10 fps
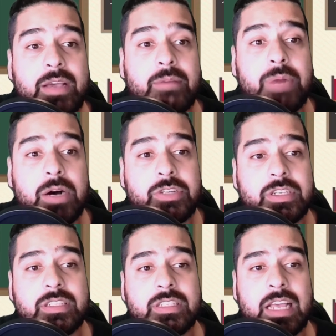
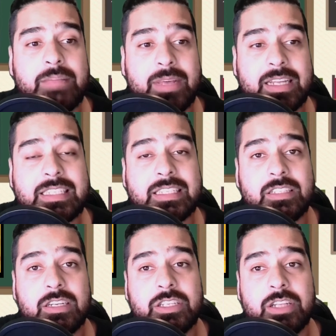Potions and medicines
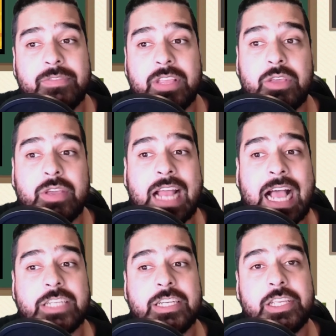are stuff that you can
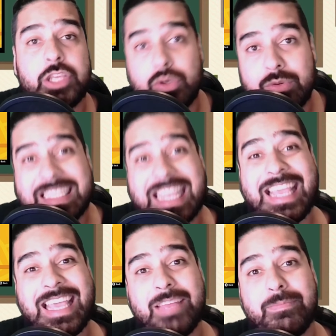actually use
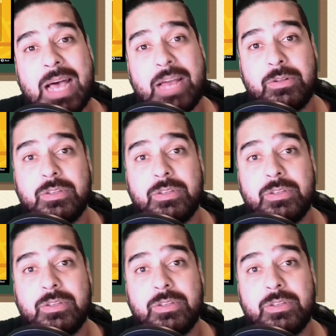in battle.